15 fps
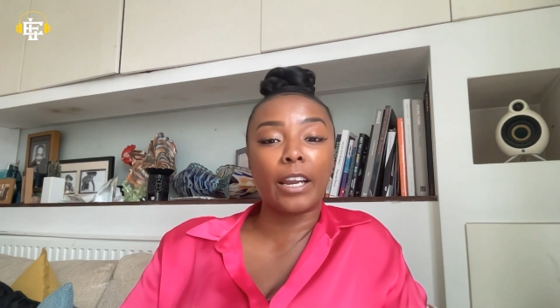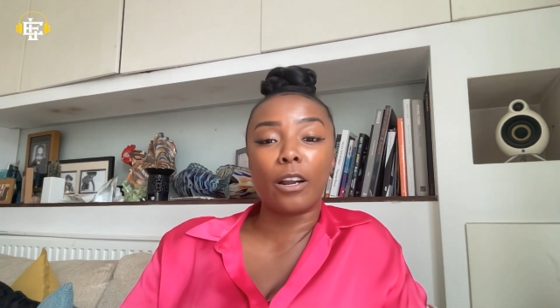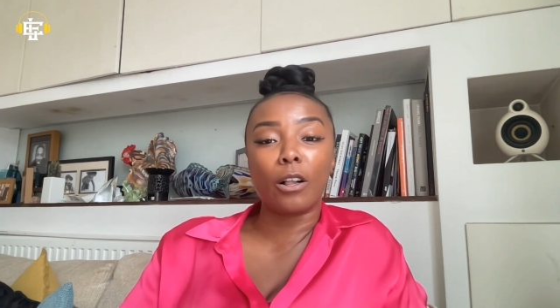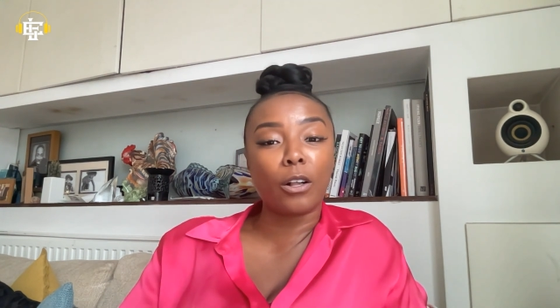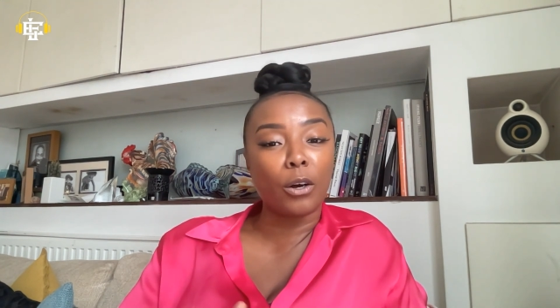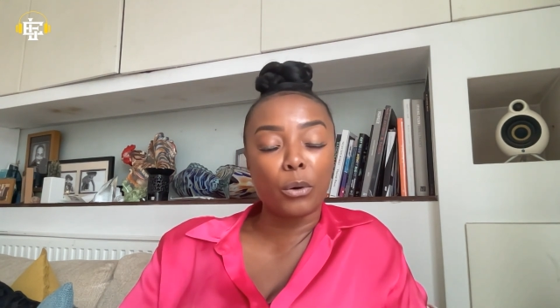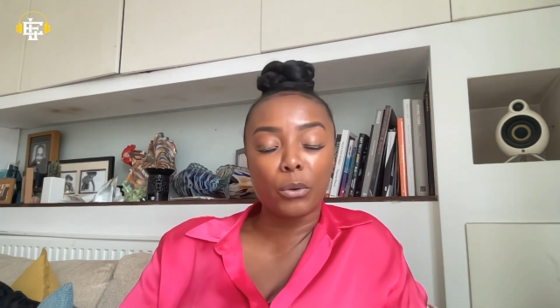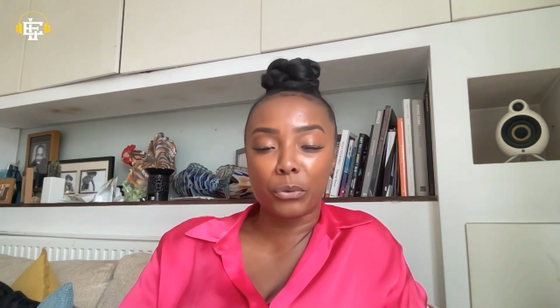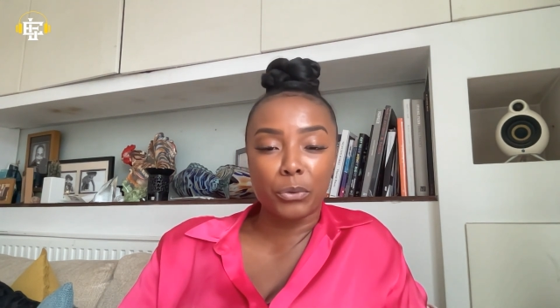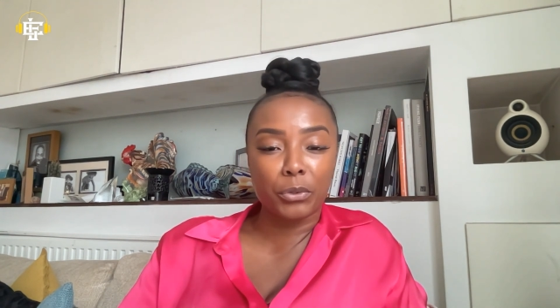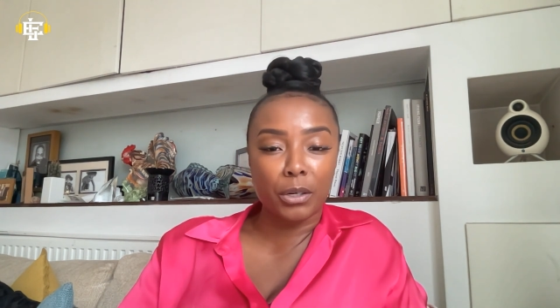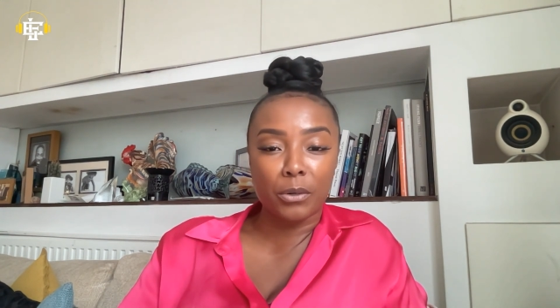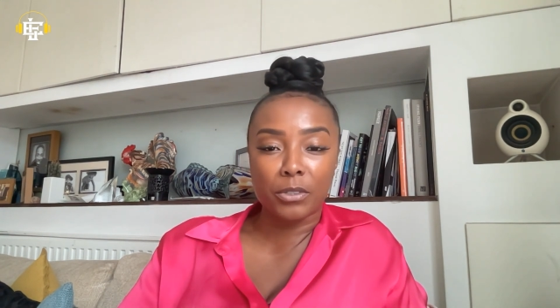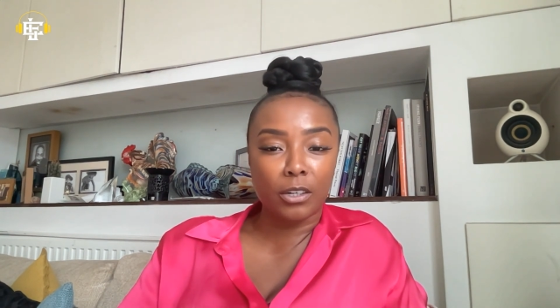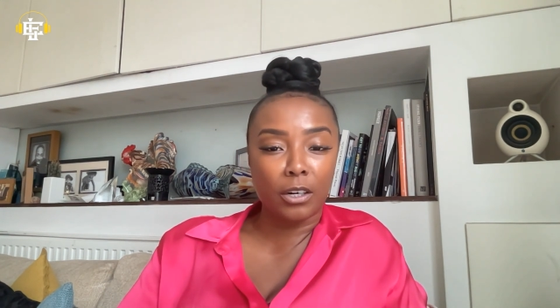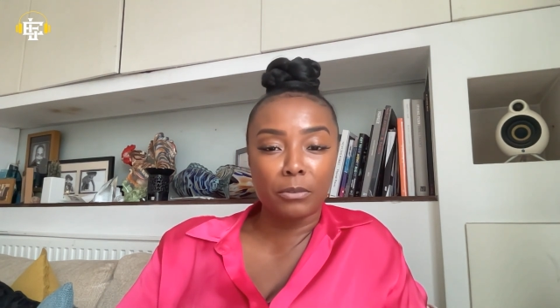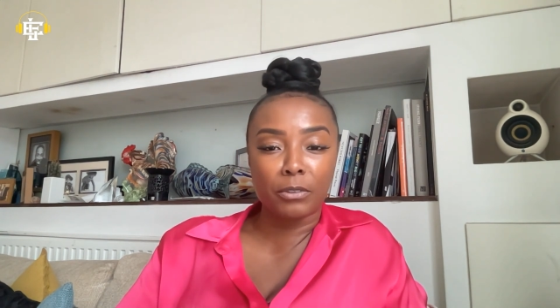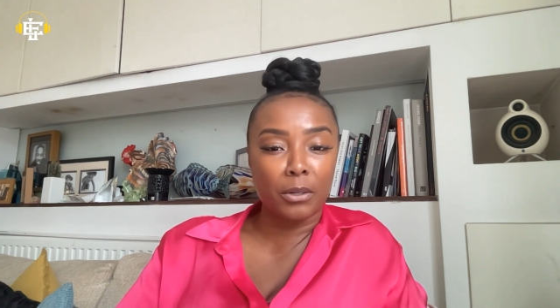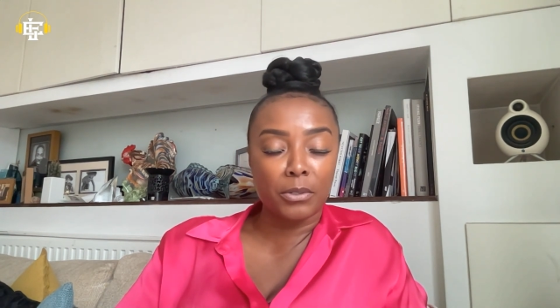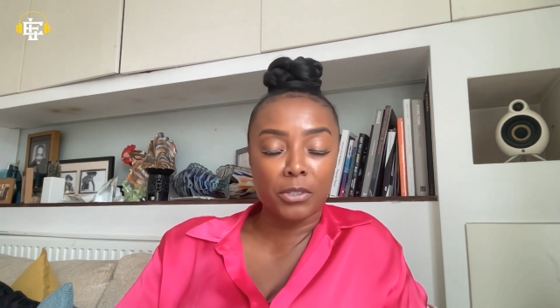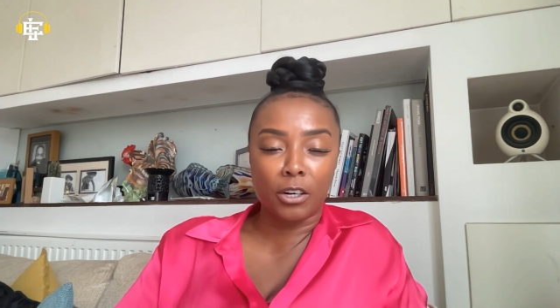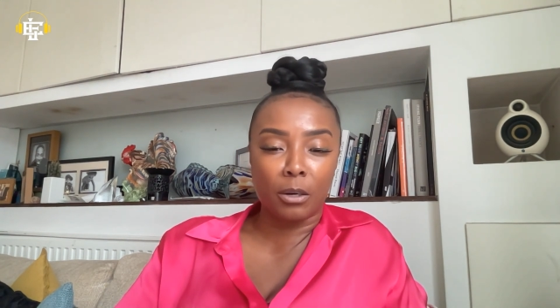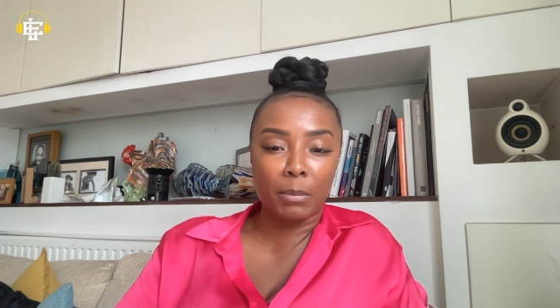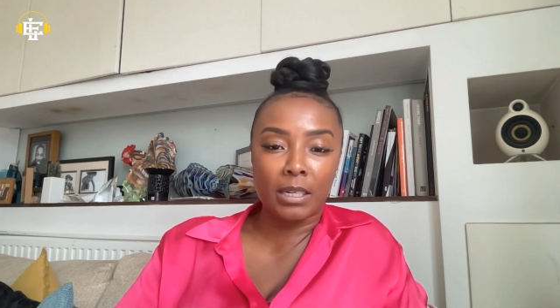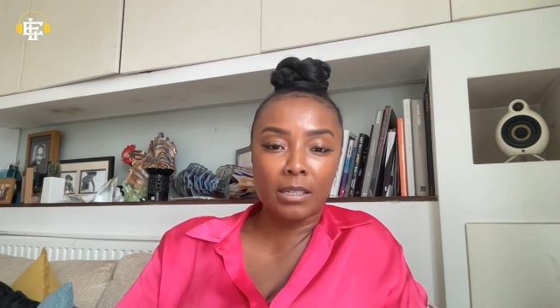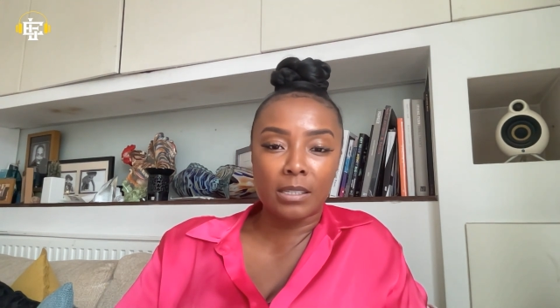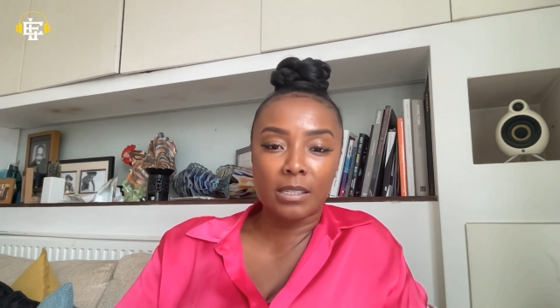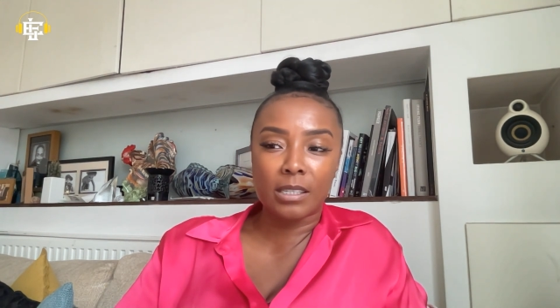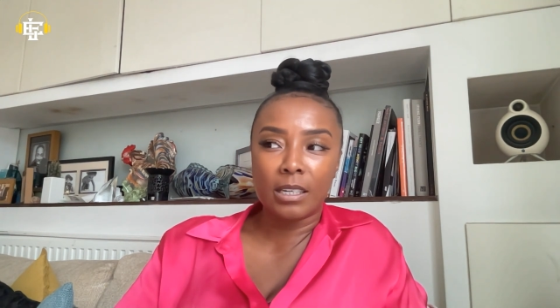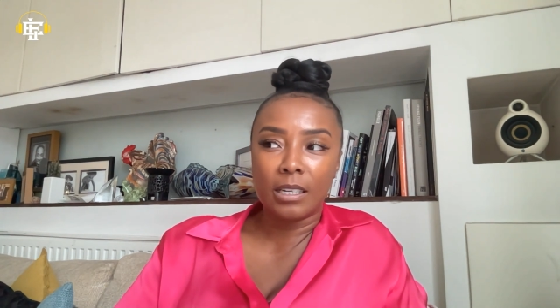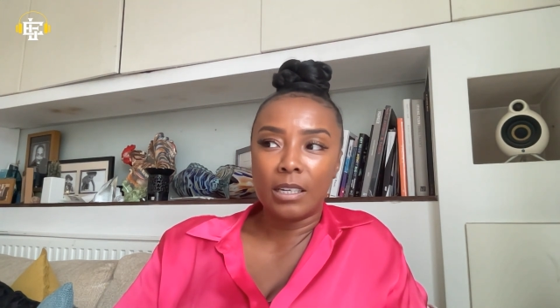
I'll go through those co those comments.